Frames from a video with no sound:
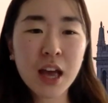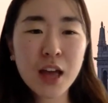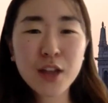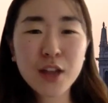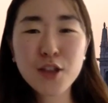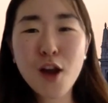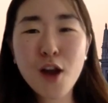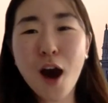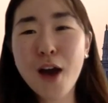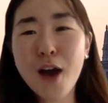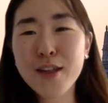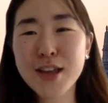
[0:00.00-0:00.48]

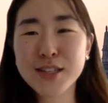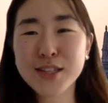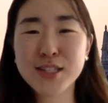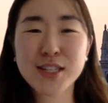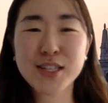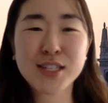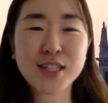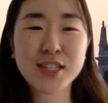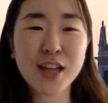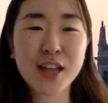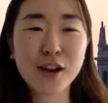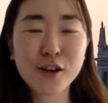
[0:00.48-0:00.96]
not
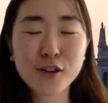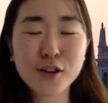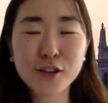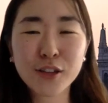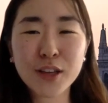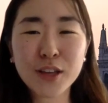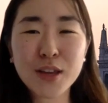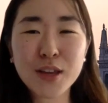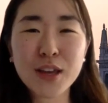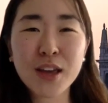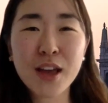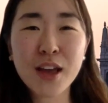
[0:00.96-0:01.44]

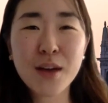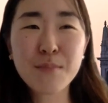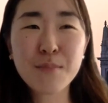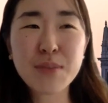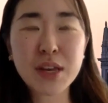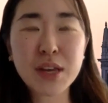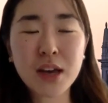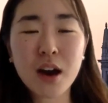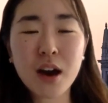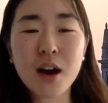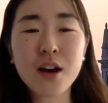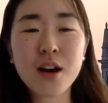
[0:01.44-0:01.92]
necessarily
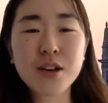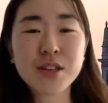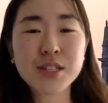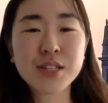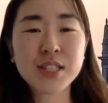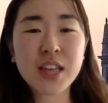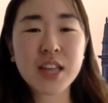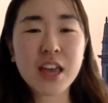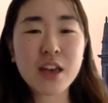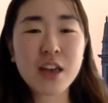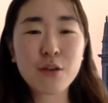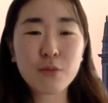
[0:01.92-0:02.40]

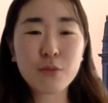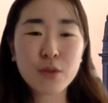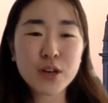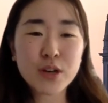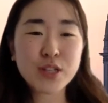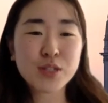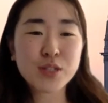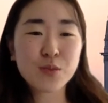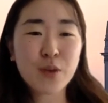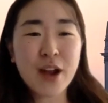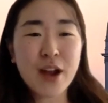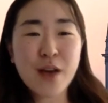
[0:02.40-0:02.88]
because it
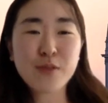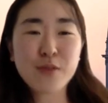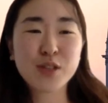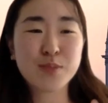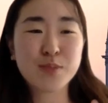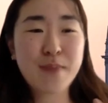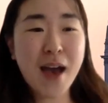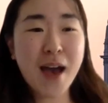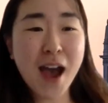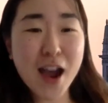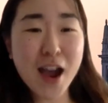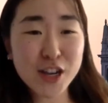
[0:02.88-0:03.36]
was what I was
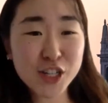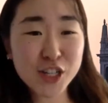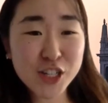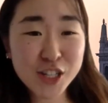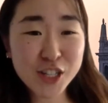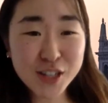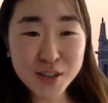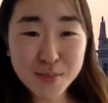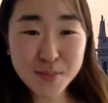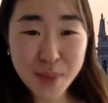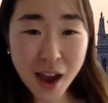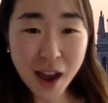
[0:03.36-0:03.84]

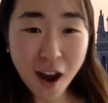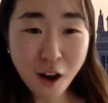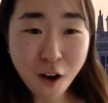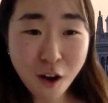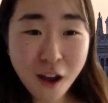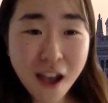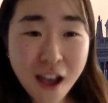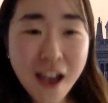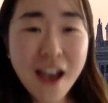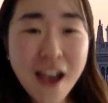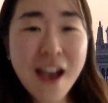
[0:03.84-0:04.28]
passionate about.